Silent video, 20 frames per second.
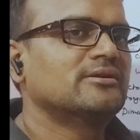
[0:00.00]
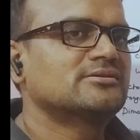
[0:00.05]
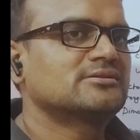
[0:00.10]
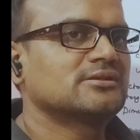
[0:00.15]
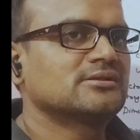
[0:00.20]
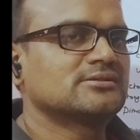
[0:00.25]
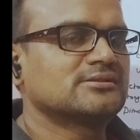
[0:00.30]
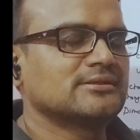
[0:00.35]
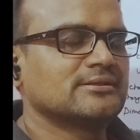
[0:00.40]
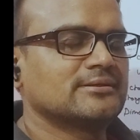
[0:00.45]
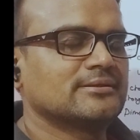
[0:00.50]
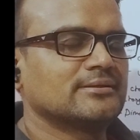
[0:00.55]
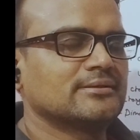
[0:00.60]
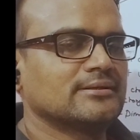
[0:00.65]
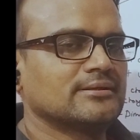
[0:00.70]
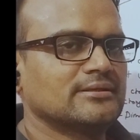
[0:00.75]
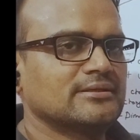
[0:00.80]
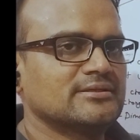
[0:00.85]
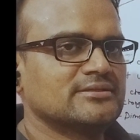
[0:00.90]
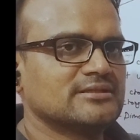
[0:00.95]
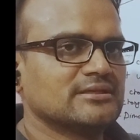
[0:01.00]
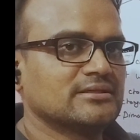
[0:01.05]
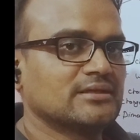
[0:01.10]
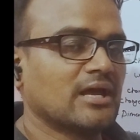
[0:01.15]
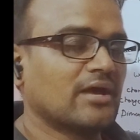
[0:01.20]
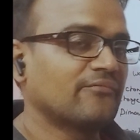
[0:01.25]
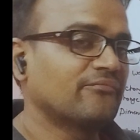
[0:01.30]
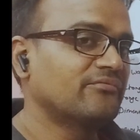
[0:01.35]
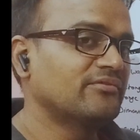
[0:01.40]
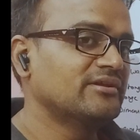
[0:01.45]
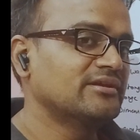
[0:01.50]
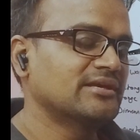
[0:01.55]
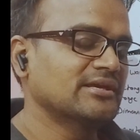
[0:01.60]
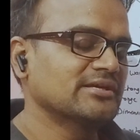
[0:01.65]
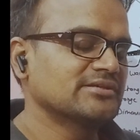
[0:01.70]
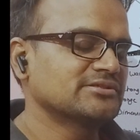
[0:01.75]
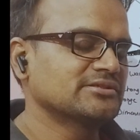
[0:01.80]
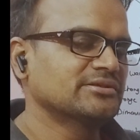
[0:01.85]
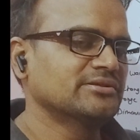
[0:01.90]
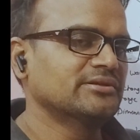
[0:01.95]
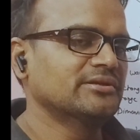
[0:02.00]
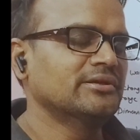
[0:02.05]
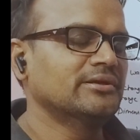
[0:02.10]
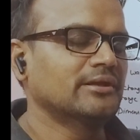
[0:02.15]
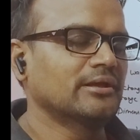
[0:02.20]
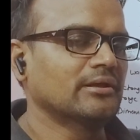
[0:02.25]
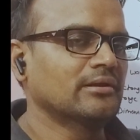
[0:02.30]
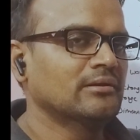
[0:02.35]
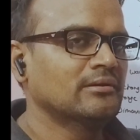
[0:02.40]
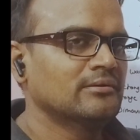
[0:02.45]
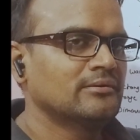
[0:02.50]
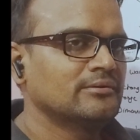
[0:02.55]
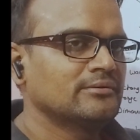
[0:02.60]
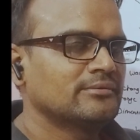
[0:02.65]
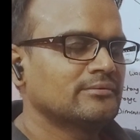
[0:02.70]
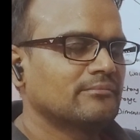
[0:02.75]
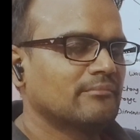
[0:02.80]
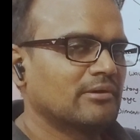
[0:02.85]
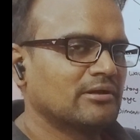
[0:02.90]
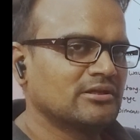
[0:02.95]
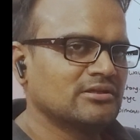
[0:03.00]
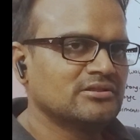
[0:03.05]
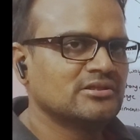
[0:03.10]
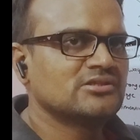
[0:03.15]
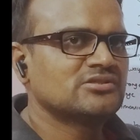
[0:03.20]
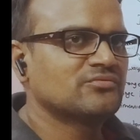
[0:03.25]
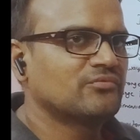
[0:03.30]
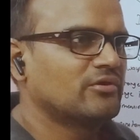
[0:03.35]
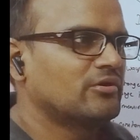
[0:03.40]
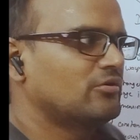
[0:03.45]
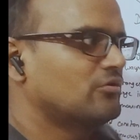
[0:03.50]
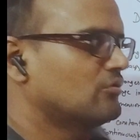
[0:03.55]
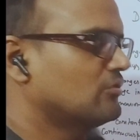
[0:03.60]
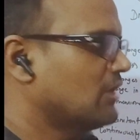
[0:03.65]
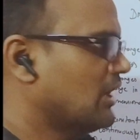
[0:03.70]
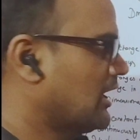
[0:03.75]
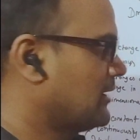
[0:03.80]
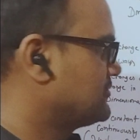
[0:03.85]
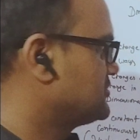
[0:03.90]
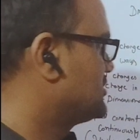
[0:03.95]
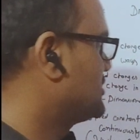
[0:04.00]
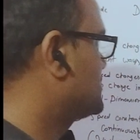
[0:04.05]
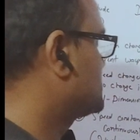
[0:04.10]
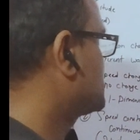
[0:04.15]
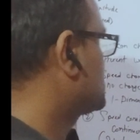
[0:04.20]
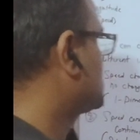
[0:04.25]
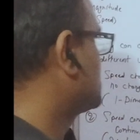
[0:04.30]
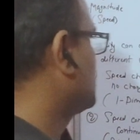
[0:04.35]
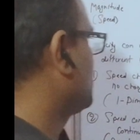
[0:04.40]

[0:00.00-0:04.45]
discussing each and every case in detail, but in this video I am just